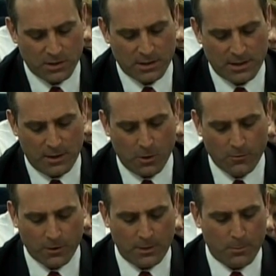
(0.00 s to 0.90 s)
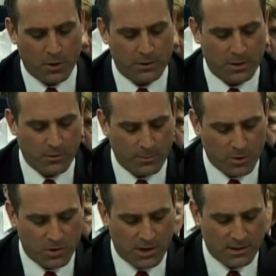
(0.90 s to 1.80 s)
does not overly burden the criminal
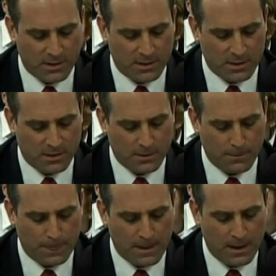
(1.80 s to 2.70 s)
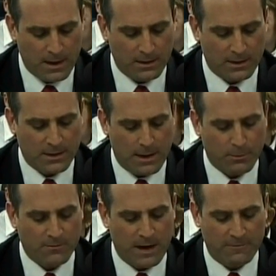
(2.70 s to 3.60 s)
justice system and does not
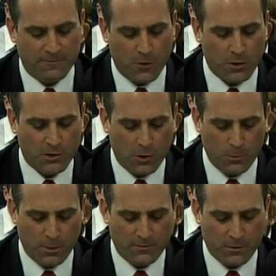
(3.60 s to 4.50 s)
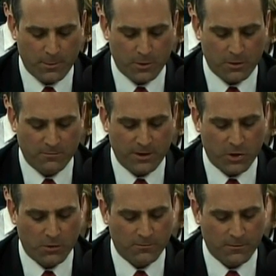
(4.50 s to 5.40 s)
provide false hope of criminal
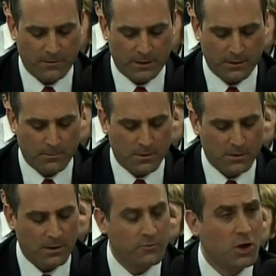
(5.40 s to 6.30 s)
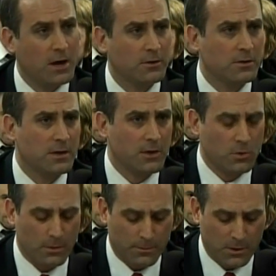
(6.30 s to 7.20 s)
conviction for victims of childhood
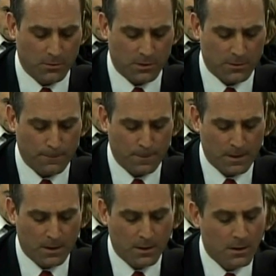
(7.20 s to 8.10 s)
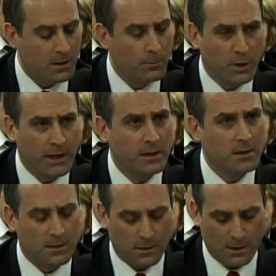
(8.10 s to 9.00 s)
sexual abuse.
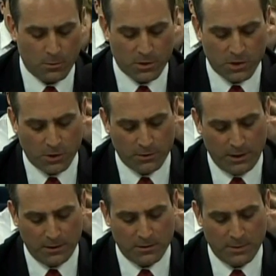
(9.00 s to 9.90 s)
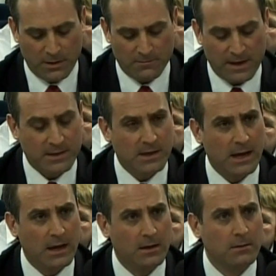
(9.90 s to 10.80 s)
Complaints will still need to be
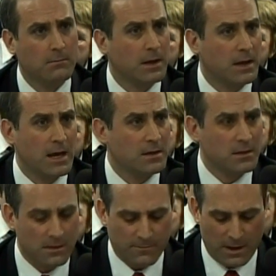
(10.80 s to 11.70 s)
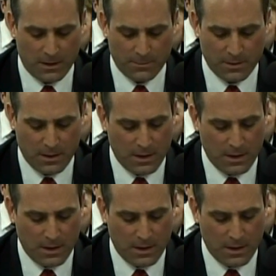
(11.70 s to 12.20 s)
investigated and cases developed